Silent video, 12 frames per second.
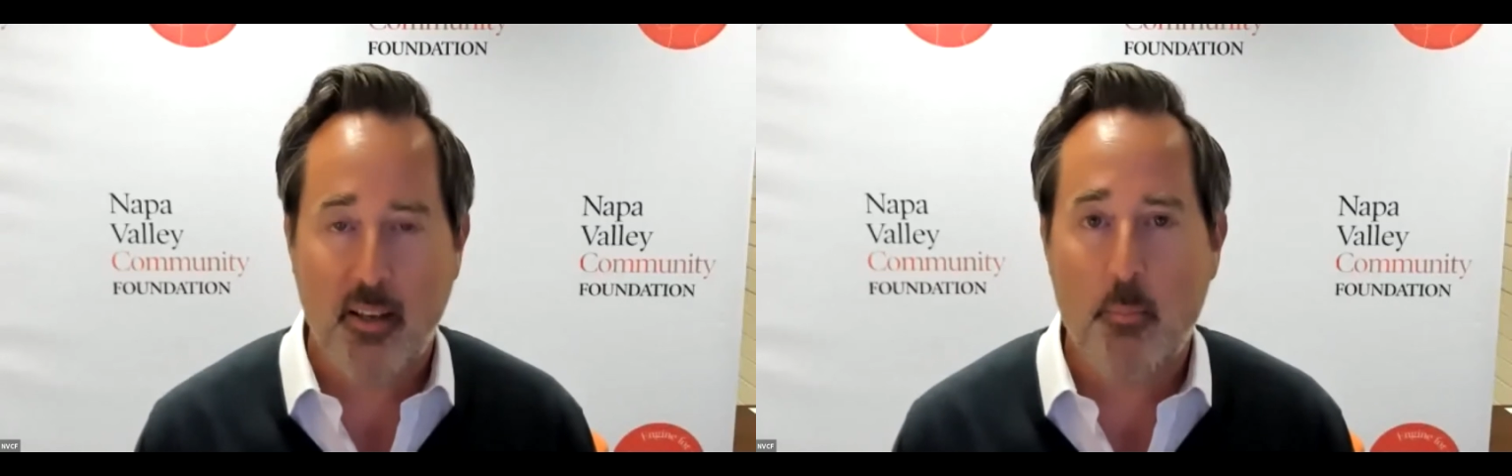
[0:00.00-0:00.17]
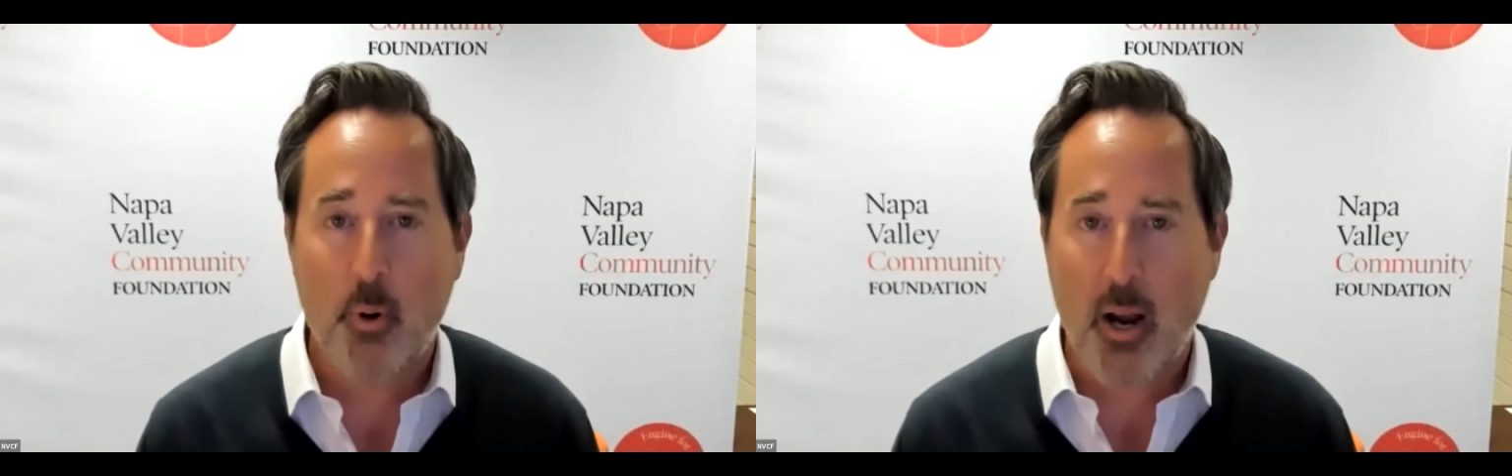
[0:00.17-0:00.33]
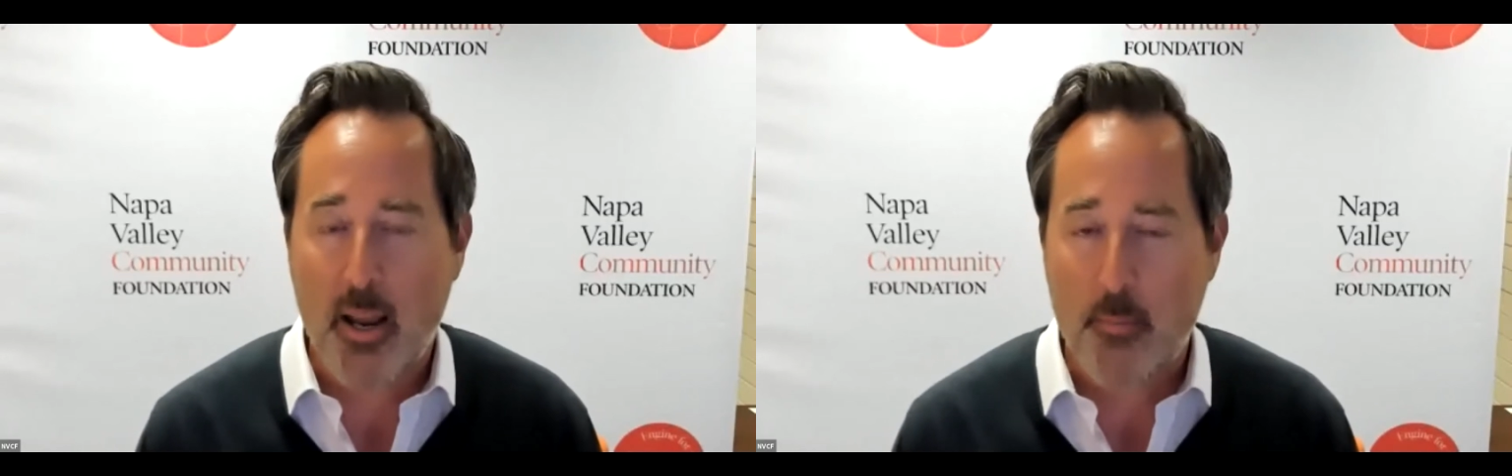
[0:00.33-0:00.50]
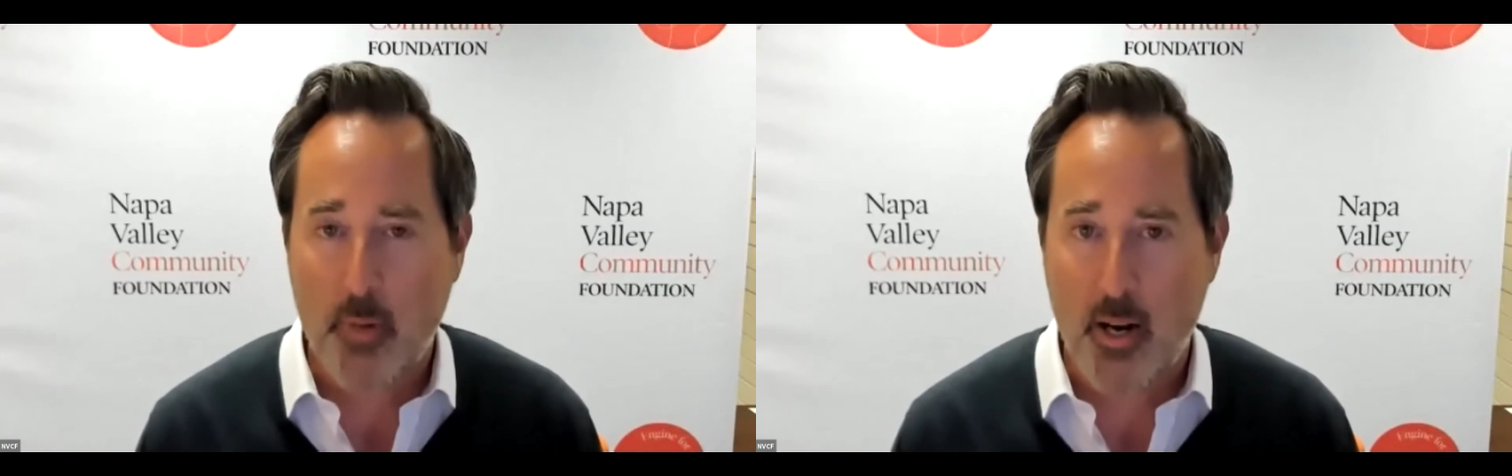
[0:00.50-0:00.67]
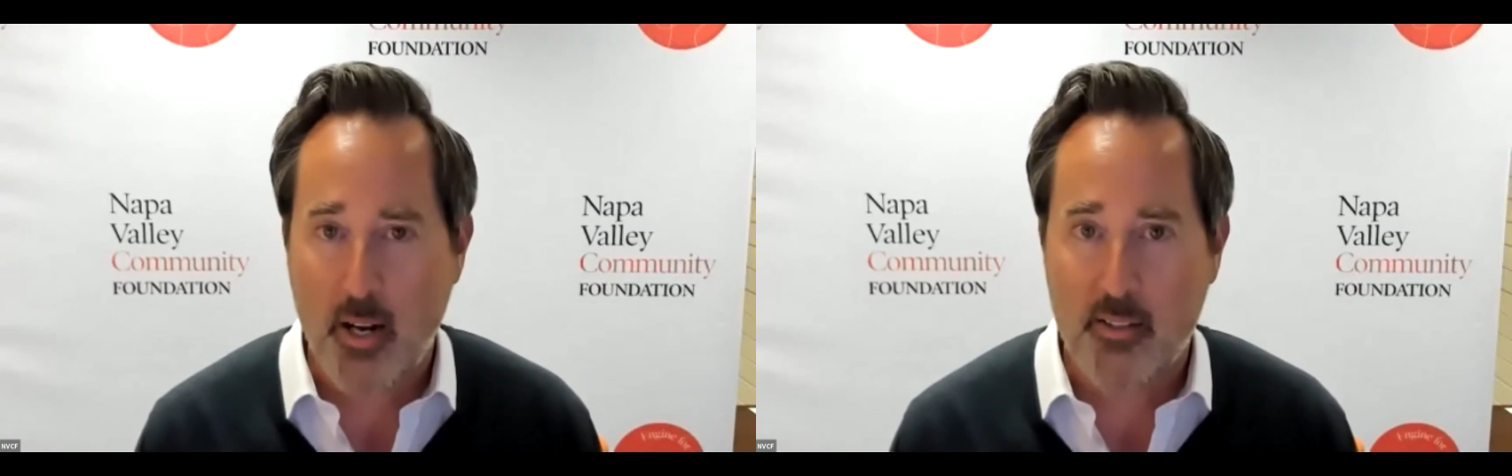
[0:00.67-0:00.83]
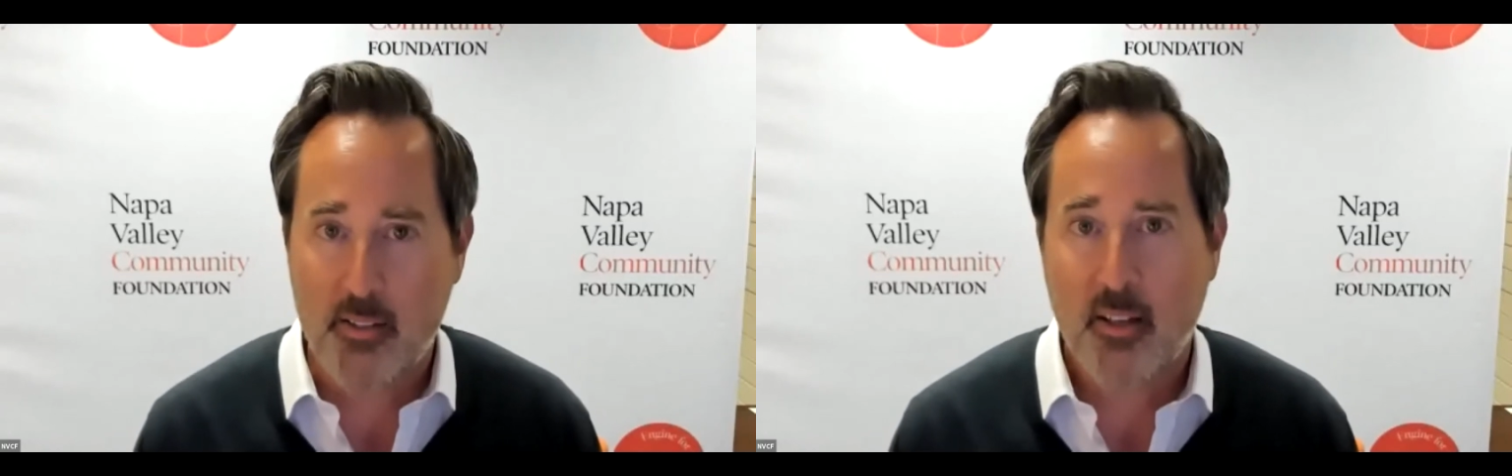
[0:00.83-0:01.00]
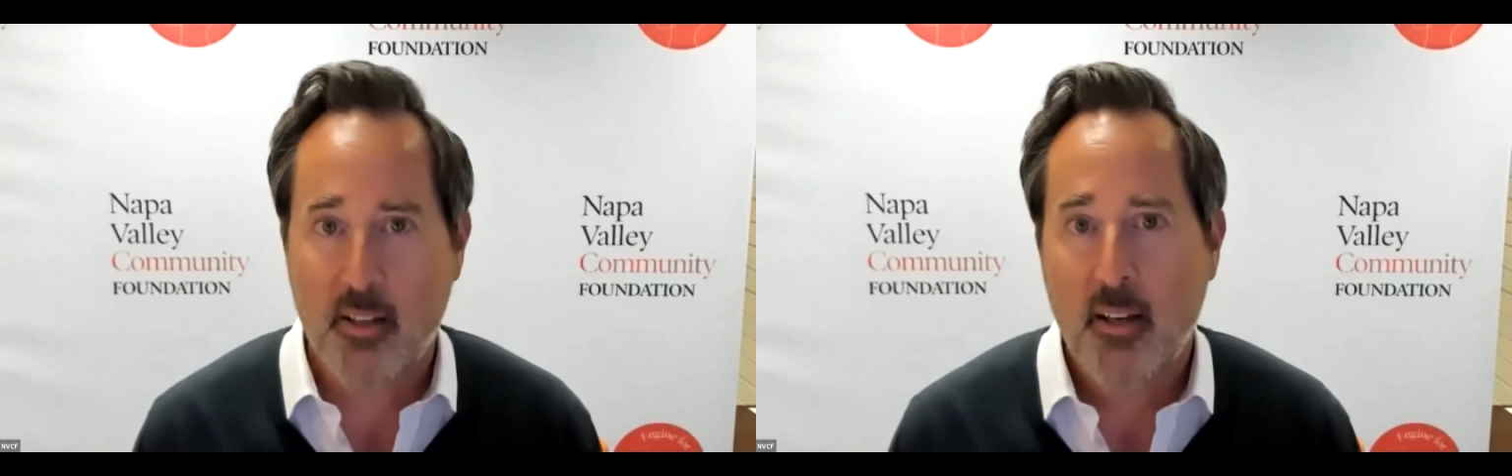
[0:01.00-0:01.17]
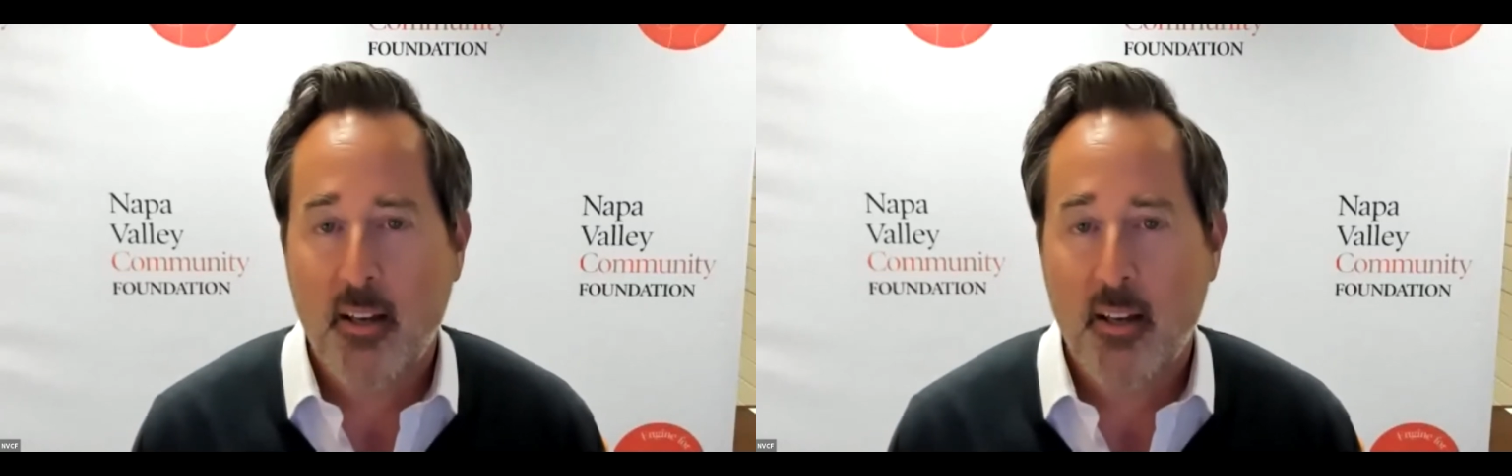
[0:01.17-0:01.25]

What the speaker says: and bright minds